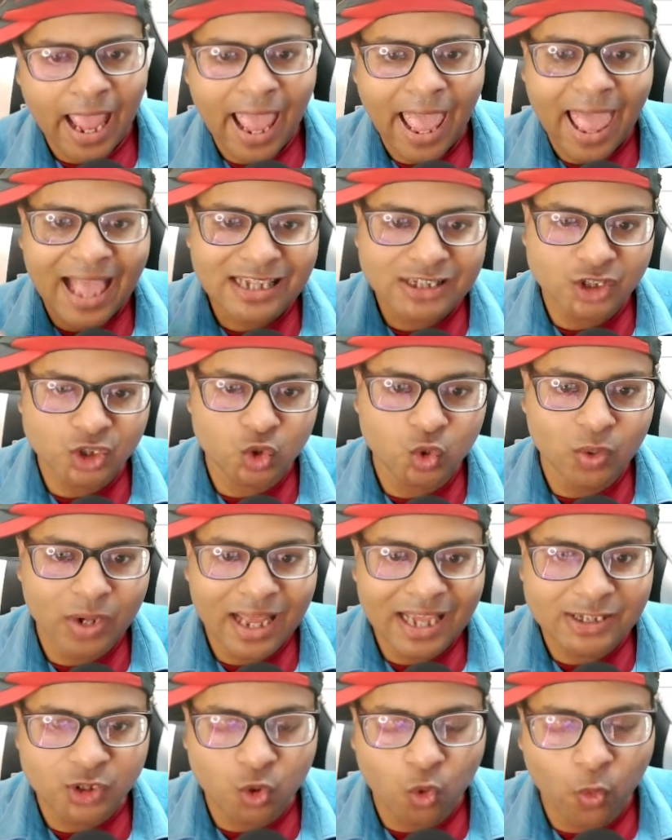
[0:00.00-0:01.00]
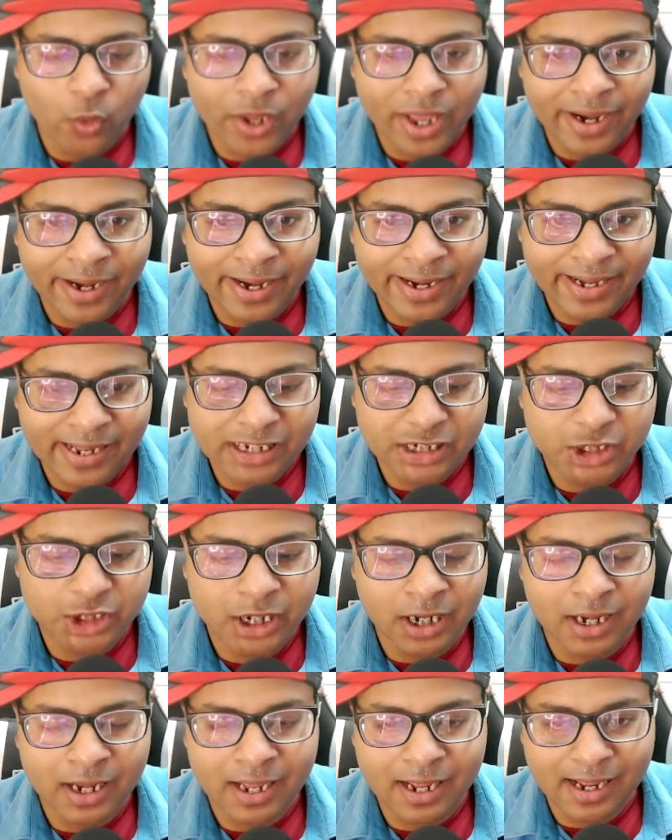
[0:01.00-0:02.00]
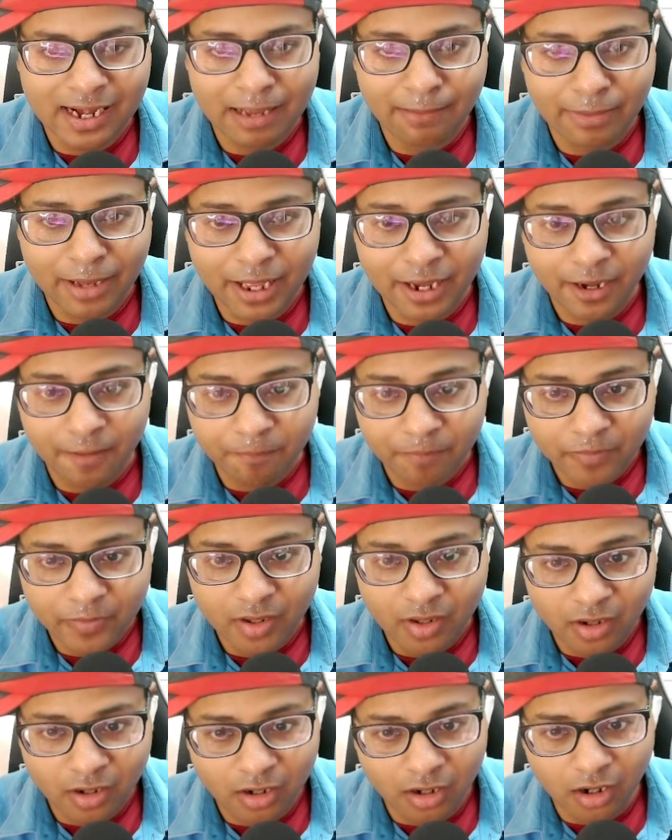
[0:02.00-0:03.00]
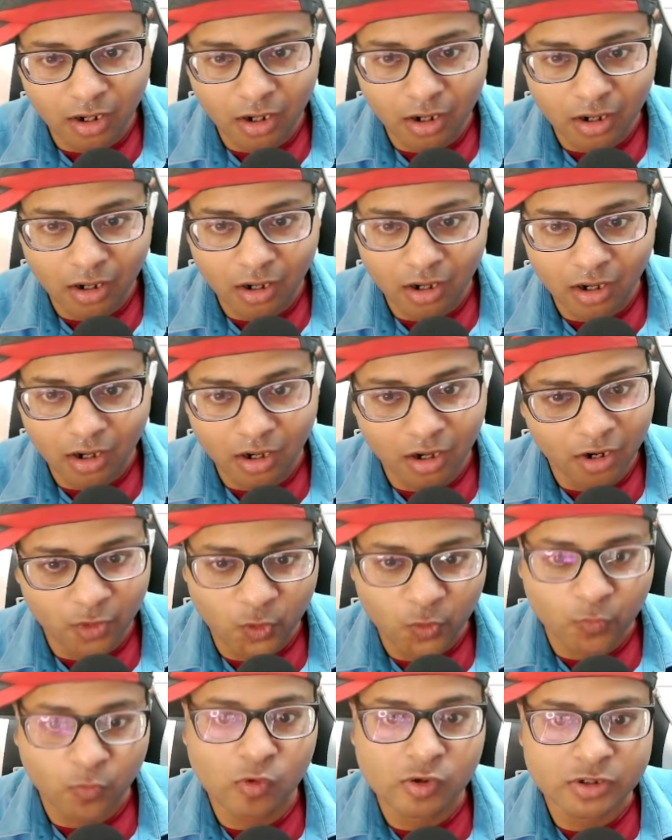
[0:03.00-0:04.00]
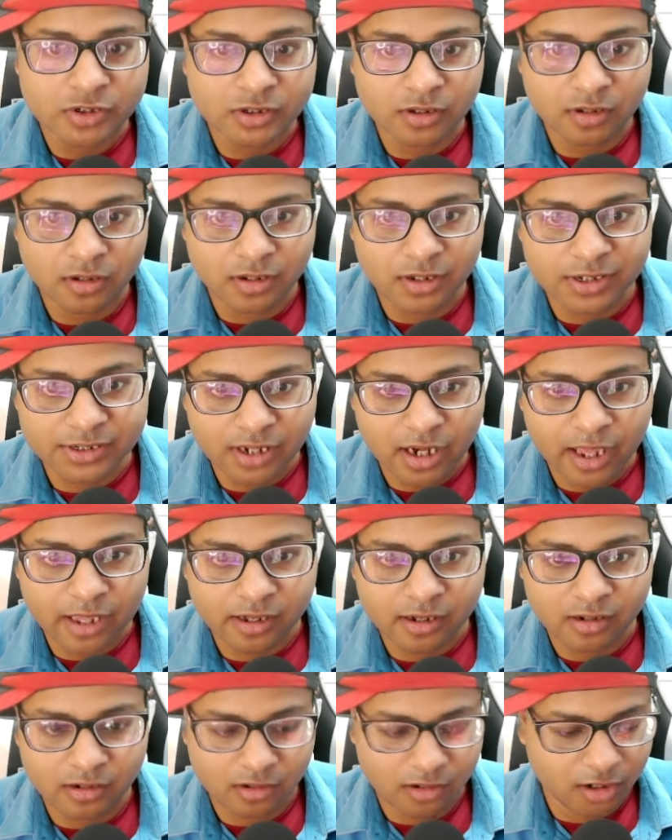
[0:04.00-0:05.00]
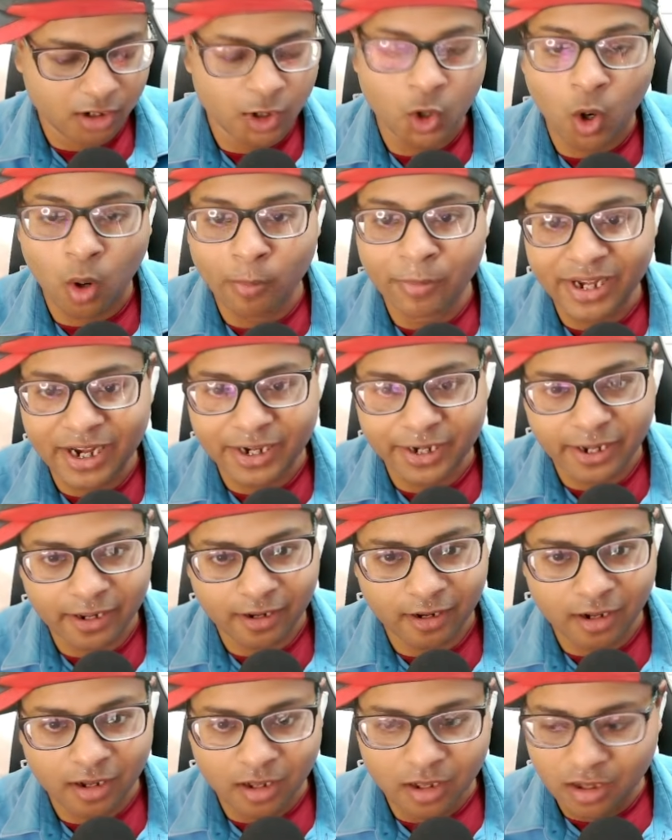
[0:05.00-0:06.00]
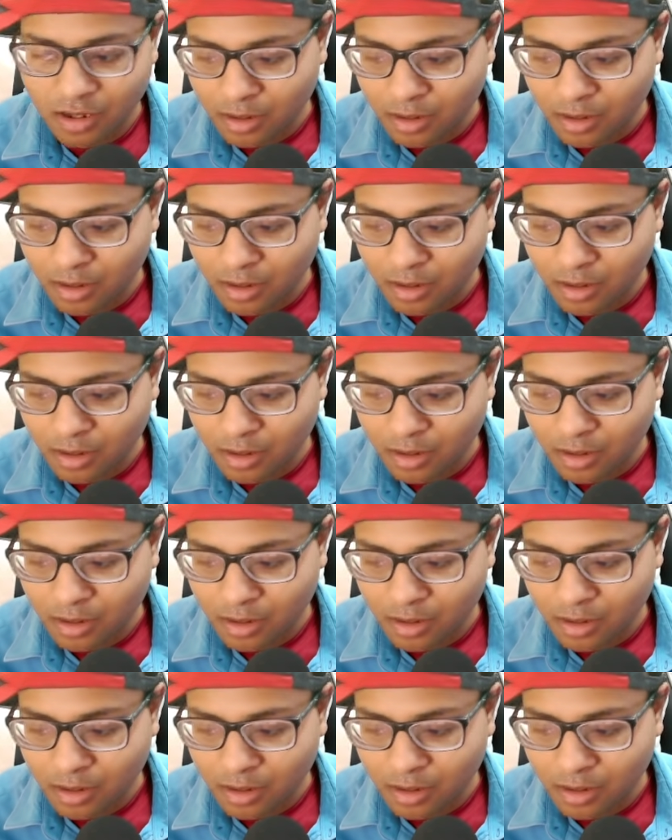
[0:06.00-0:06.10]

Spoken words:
As soon as we are getting Gen 11, Rufus is like dominating.